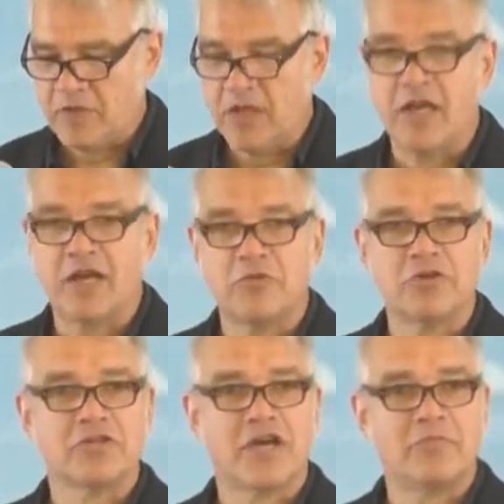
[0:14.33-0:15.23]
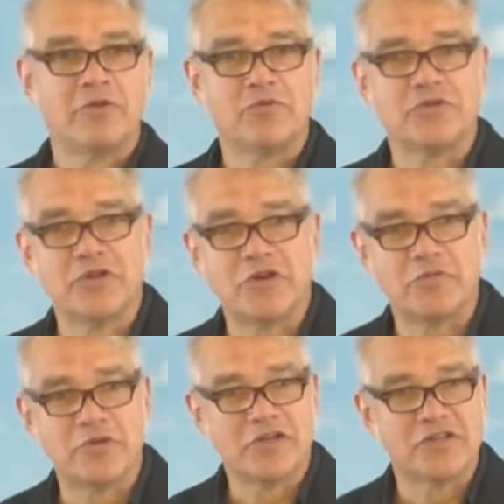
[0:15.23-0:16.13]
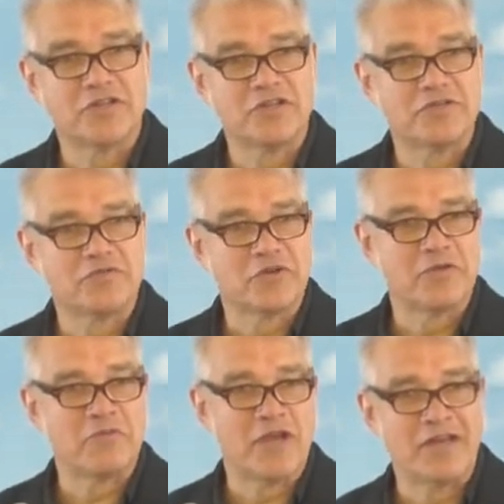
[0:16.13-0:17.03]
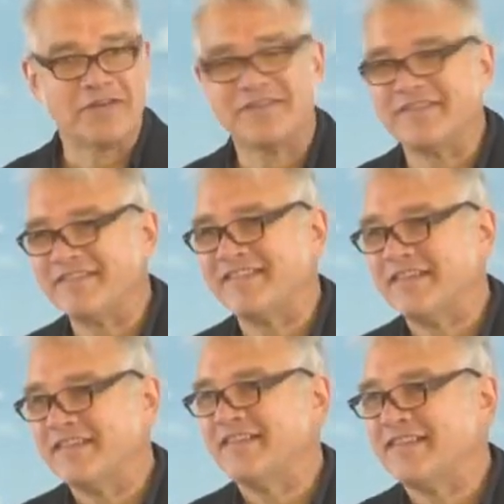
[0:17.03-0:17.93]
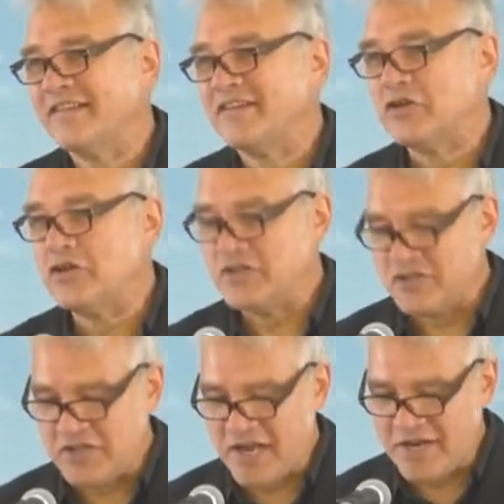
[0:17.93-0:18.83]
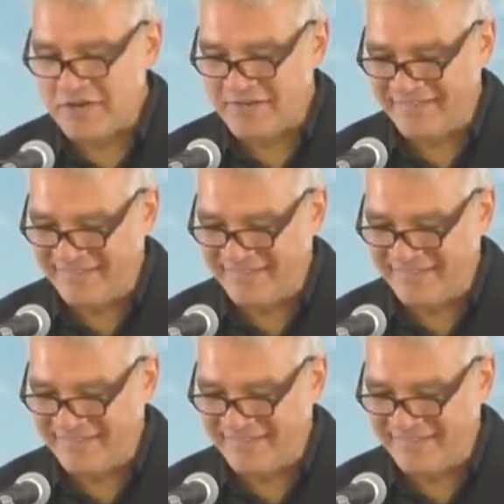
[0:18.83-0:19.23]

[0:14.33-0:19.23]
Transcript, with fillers: Again, I wish Tybee was here because she's from that good state.